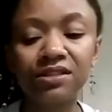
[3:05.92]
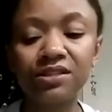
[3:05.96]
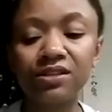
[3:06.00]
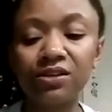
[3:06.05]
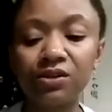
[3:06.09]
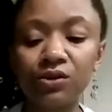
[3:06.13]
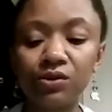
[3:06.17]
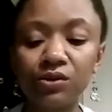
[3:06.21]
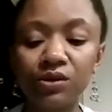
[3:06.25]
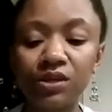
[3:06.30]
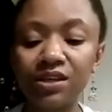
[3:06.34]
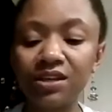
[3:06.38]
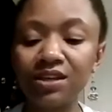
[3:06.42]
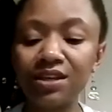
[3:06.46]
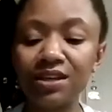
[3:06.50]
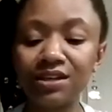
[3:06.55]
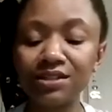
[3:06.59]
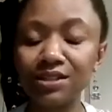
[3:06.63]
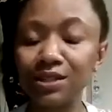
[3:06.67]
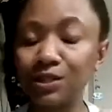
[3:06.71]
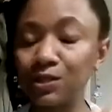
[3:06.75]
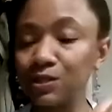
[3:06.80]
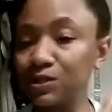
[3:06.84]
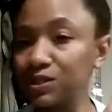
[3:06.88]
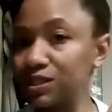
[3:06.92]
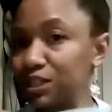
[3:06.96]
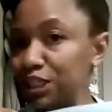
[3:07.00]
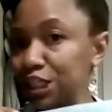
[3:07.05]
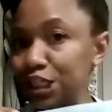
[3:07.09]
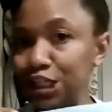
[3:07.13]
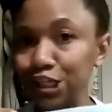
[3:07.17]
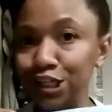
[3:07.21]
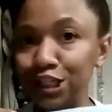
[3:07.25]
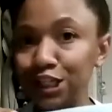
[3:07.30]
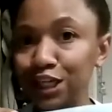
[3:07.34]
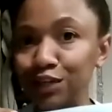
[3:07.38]
So get as close to
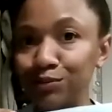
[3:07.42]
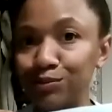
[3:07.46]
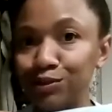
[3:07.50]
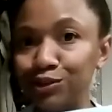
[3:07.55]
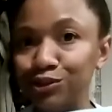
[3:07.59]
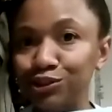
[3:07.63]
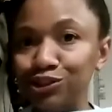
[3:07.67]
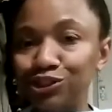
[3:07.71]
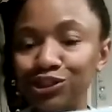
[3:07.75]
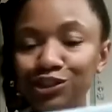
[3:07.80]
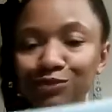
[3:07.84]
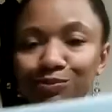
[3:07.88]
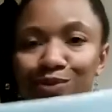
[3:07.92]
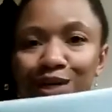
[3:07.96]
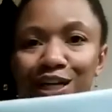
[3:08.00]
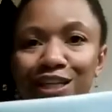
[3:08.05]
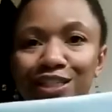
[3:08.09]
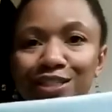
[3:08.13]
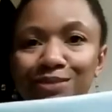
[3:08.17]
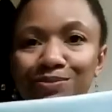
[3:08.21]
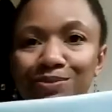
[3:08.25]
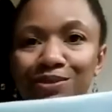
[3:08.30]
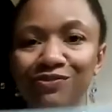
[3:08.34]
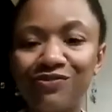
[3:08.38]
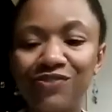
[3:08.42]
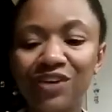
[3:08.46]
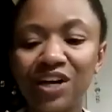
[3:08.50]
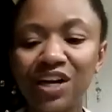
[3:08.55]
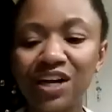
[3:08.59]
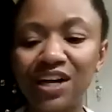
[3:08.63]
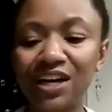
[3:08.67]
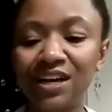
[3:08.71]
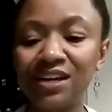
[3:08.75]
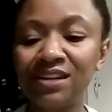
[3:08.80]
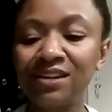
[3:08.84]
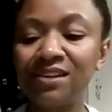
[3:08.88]
Carolina blue as you can possibly
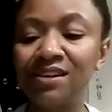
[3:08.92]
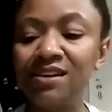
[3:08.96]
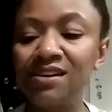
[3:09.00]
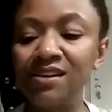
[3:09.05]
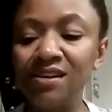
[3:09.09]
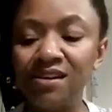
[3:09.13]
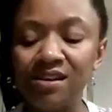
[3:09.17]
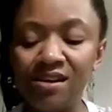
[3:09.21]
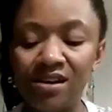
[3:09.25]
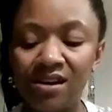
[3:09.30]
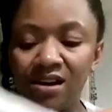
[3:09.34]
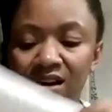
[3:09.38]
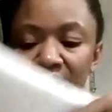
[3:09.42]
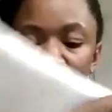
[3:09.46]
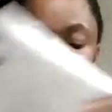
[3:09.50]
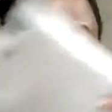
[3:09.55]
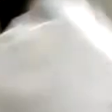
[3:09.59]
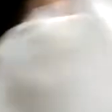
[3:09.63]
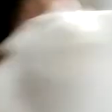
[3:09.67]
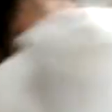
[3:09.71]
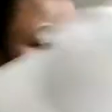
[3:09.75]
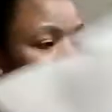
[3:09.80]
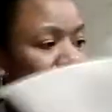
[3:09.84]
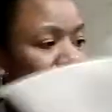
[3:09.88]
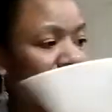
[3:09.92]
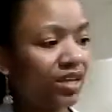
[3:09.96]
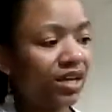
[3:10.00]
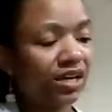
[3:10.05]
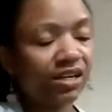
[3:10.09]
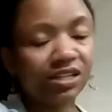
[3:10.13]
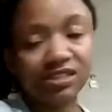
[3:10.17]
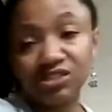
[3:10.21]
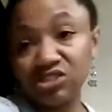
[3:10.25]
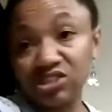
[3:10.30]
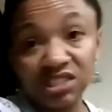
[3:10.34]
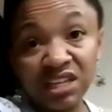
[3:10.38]
find.
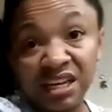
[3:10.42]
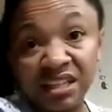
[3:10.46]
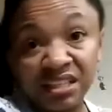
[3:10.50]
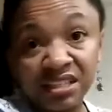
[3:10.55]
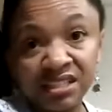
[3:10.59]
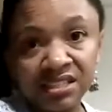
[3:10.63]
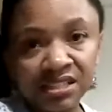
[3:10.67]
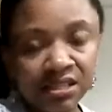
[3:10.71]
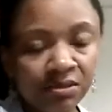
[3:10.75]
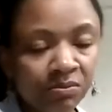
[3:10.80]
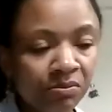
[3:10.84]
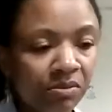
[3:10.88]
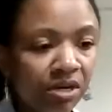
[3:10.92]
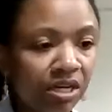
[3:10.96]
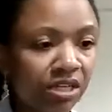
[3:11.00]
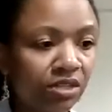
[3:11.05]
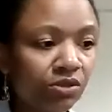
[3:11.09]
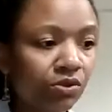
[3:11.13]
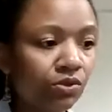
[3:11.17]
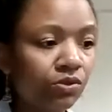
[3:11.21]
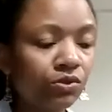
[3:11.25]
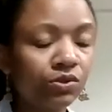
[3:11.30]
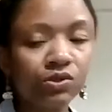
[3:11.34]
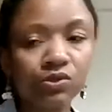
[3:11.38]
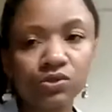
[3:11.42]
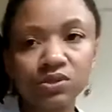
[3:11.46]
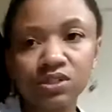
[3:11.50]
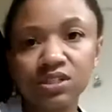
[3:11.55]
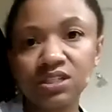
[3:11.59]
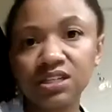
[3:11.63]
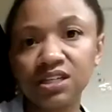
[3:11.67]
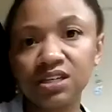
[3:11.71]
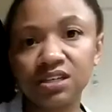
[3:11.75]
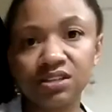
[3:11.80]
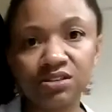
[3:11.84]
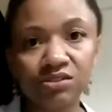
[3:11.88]
I just got these at Michael's, or
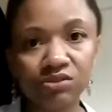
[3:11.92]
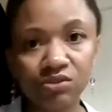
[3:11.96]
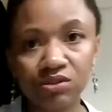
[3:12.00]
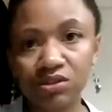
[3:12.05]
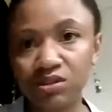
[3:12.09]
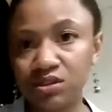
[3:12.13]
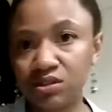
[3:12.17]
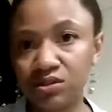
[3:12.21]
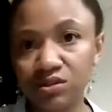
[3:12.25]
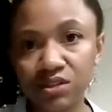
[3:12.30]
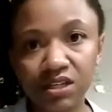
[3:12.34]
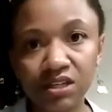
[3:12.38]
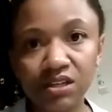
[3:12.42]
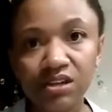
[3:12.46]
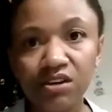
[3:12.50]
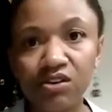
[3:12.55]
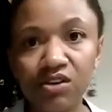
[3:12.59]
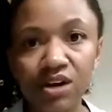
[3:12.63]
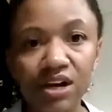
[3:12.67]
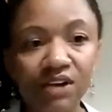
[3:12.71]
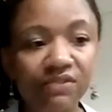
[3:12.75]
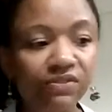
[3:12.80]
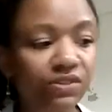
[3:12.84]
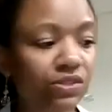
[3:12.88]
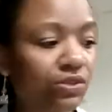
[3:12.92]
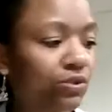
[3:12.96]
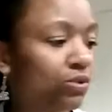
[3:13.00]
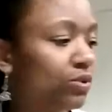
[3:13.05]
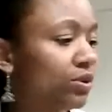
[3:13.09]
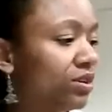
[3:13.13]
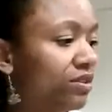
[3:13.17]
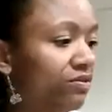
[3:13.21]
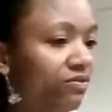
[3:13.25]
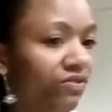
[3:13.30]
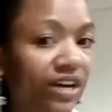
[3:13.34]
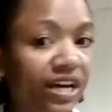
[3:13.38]
again, you can go to any craft store
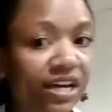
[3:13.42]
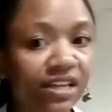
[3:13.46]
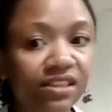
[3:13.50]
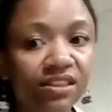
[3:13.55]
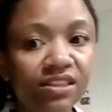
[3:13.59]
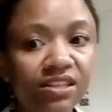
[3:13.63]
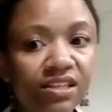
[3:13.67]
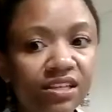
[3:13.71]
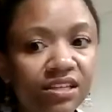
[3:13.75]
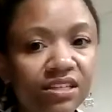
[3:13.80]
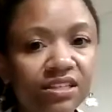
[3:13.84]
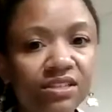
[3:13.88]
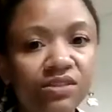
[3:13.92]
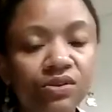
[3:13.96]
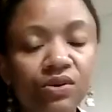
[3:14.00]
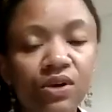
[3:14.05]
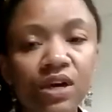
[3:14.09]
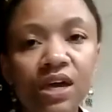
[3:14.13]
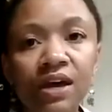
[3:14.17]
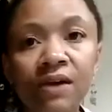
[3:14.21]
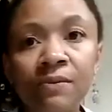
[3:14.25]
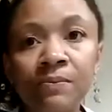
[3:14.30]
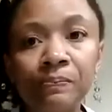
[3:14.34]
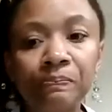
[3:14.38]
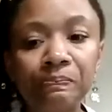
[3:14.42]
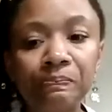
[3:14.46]
and find these, okay?